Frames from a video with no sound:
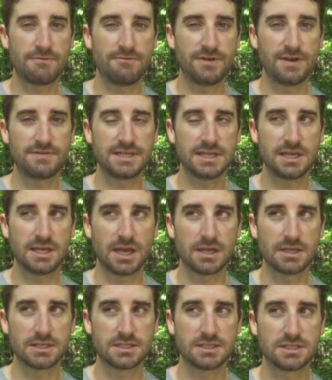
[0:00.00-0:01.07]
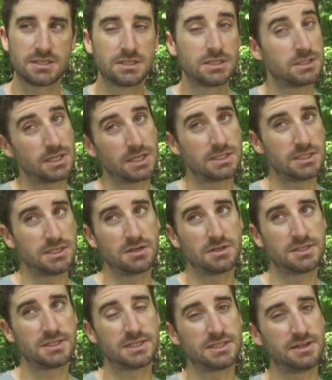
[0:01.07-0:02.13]
50, and a 60 or
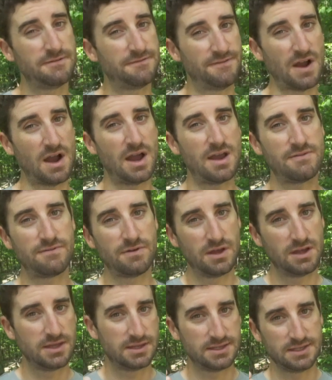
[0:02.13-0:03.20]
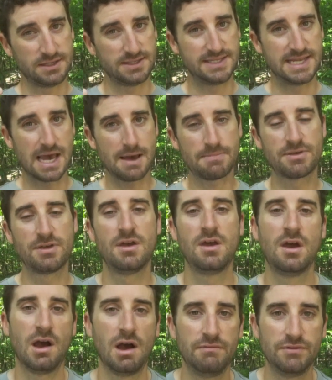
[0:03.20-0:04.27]
65 depth
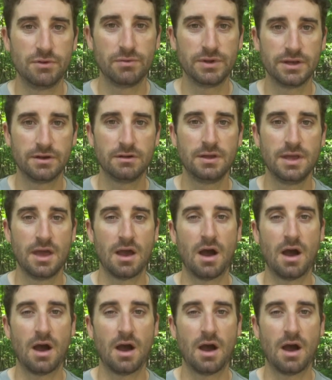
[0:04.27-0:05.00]
of the wheel.